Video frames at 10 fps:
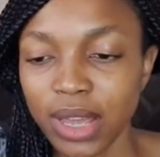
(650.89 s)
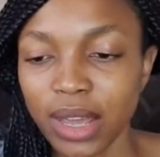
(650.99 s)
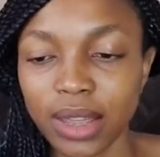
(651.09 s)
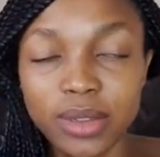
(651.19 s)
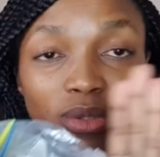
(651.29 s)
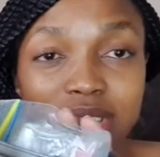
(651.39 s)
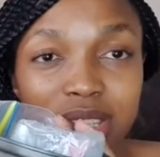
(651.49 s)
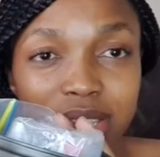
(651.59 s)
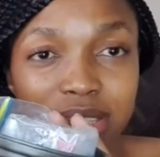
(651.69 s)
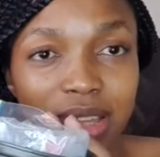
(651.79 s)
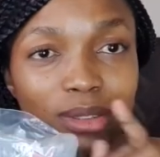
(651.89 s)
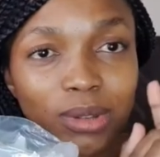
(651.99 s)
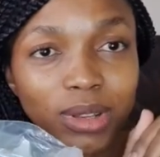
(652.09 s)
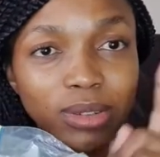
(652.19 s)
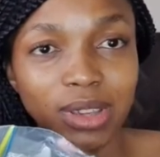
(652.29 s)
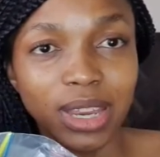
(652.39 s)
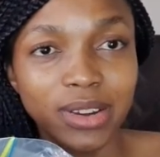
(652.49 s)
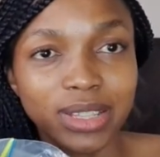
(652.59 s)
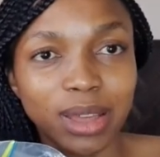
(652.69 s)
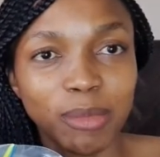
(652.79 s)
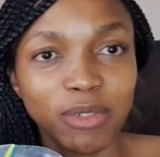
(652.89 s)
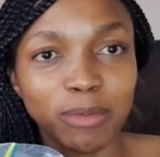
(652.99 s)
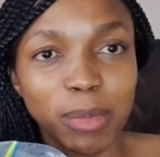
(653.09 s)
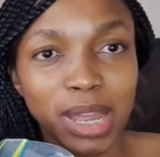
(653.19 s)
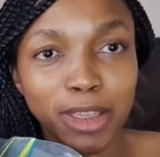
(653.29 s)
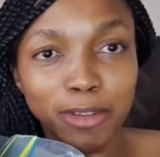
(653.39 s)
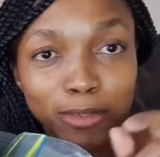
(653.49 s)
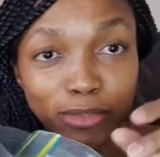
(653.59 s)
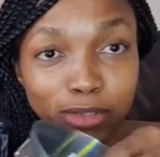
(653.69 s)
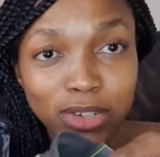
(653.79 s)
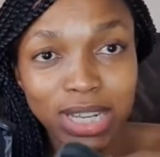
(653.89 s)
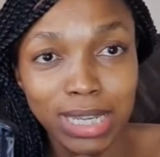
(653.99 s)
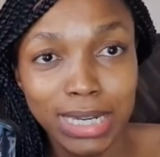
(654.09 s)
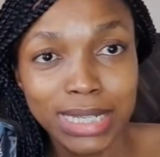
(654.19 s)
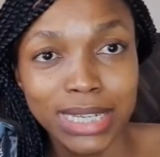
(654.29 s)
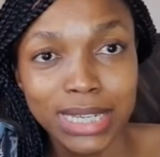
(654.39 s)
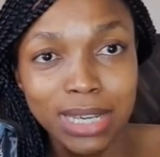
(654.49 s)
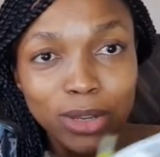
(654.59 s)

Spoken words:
I use this as well to carry some of my food in it,